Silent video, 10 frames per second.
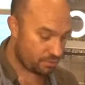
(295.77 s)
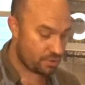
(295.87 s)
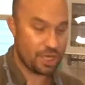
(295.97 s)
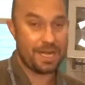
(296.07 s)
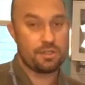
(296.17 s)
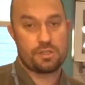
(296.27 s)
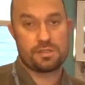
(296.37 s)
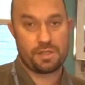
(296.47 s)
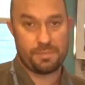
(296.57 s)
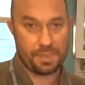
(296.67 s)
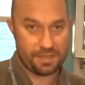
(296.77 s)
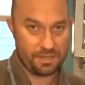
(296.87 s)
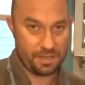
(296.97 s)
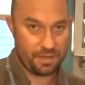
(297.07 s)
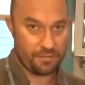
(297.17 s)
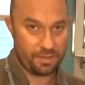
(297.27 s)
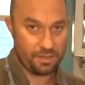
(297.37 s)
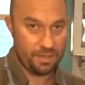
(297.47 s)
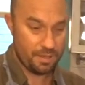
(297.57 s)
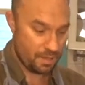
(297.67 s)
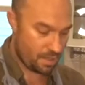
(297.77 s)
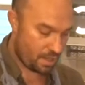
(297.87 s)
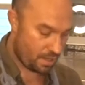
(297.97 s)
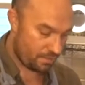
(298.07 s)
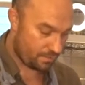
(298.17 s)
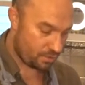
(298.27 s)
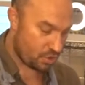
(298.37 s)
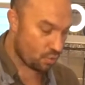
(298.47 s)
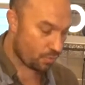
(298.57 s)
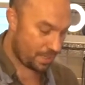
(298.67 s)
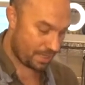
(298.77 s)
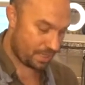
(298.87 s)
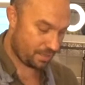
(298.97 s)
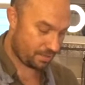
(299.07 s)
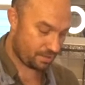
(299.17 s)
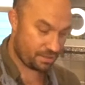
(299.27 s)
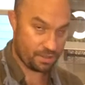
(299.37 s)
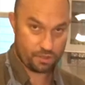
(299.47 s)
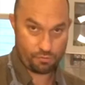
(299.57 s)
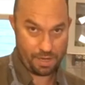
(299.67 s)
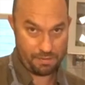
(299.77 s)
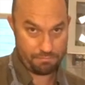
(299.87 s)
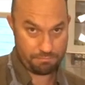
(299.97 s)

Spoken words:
changes the complexity of it. You are making this dish great